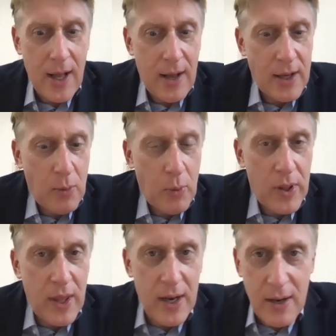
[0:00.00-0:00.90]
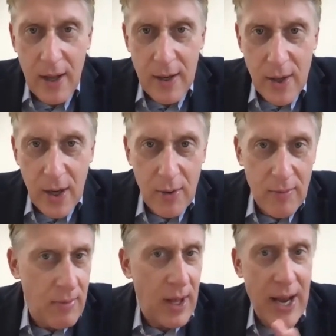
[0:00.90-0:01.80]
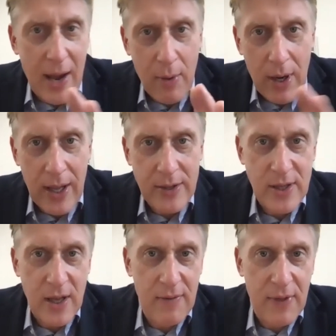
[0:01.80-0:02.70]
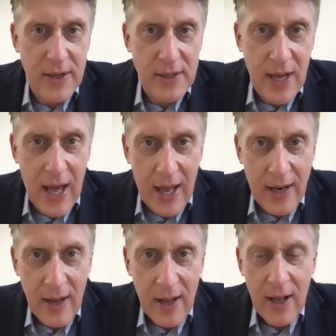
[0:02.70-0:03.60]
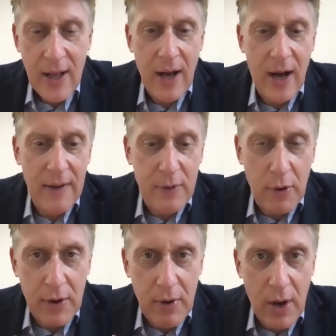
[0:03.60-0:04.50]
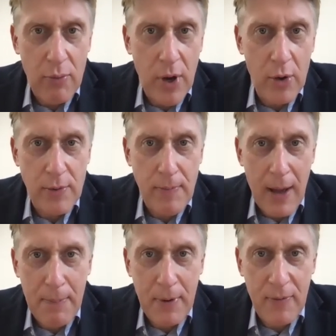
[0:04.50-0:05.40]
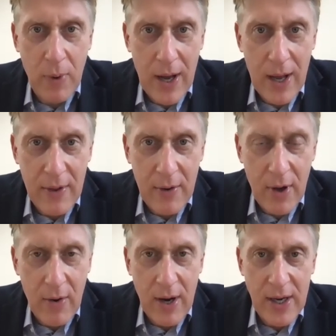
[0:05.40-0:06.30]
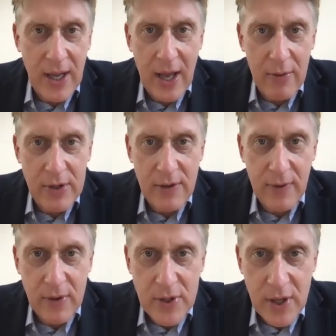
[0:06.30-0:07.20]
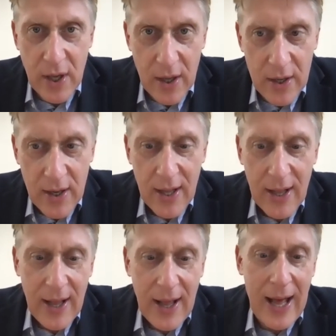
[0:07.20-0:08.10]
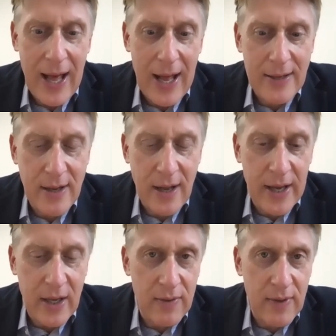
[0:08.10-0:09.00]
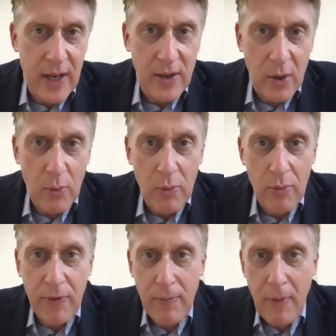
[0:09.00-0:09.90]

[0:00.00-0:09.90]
within an hour, let's say, of their scan, I've got a roadmap of where there are any areas of concern, and I can then, for my